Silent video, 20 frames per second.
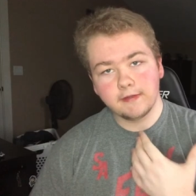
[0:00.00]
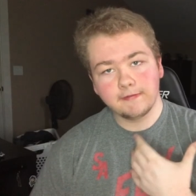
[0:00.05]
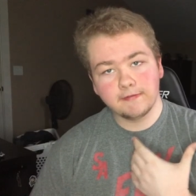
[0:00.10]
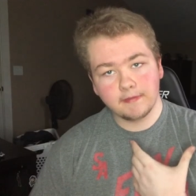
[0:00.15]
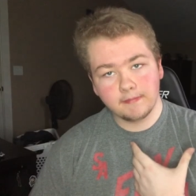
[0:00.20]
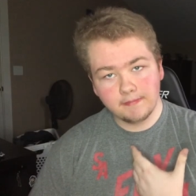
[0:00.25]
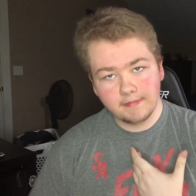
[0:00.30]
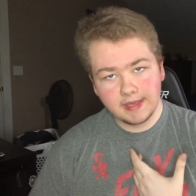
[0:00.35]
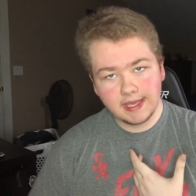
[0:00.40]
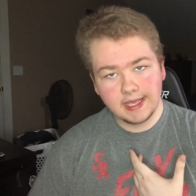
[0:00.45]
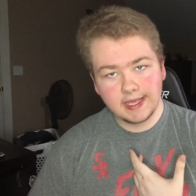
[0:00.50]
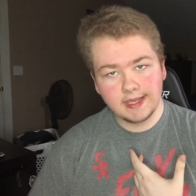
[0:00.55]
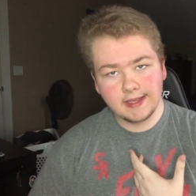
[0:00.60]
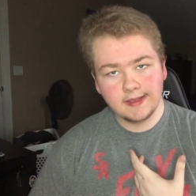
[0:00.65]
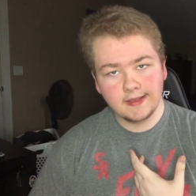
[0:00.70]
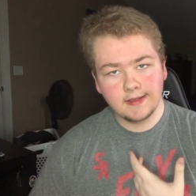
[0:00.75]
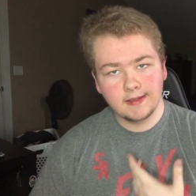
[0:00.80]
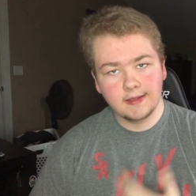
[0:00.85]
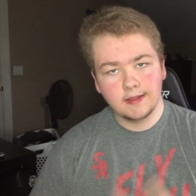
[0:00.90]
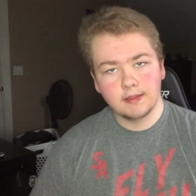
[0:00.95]
for
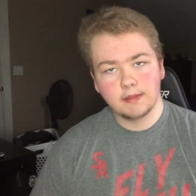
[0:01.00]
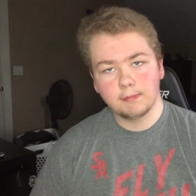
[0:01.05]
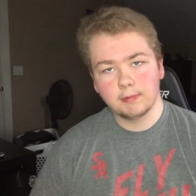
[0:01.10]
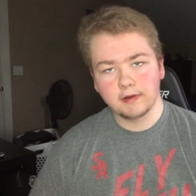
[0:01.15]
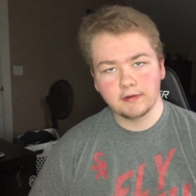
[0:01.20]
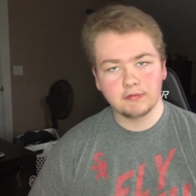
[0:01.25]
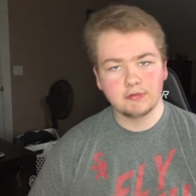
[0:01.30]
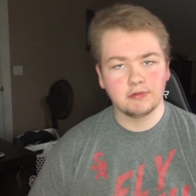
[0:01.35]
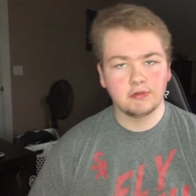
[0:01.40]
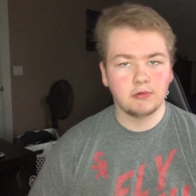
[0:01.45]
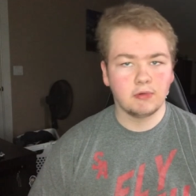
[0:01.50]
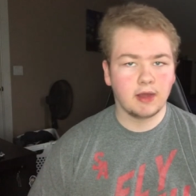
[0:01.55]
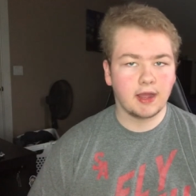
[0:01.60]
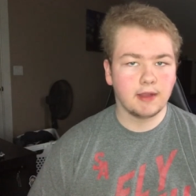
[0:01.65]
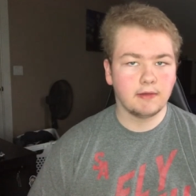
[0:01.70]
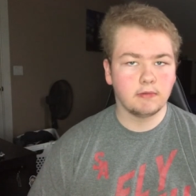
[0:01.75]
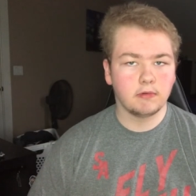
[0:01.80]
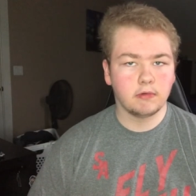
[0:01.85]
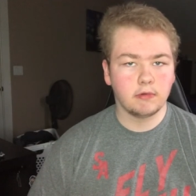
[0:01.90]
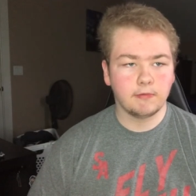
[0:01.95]
me, the person who I
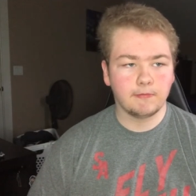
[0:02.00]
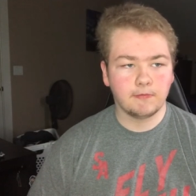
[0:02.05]
rooted